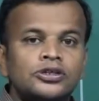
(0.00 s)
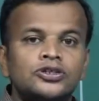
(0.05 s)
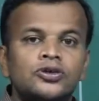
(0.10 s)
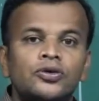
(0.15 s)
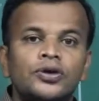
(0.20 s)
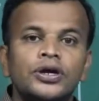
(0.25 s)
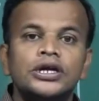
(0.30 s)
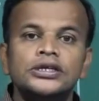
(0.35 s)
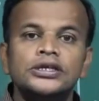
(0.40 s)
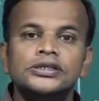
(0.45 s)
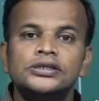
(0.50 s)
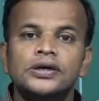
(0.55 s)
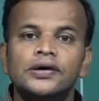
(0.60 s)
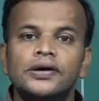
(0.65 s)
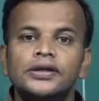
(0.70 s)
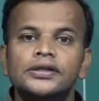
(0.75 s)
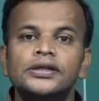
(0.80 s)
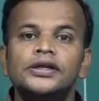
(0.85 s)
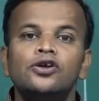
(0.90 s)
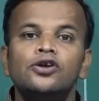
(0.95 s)
so it is
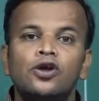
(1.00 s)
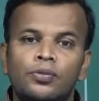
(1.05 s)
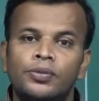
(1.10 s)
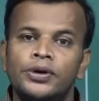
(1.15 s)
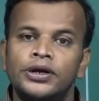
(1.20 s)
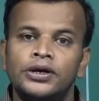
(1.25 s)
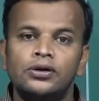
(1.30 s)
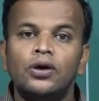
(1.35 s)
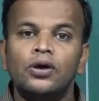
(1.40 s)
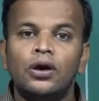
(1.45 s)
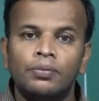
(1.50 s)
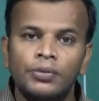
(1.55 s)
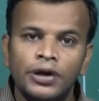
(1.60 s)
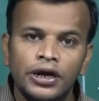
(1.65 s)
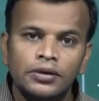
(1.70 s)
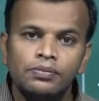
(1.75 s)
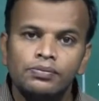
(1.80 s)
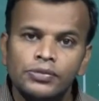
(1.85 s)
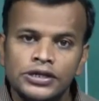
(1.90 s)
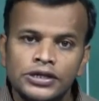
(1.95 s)
called the domain.
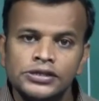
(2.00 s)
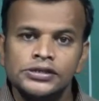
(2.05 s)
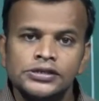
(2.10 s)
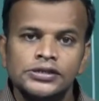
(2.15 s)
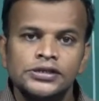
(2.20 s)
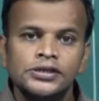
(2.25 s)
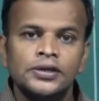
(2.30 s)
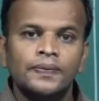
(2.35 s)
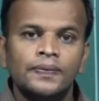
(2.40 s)
Domain means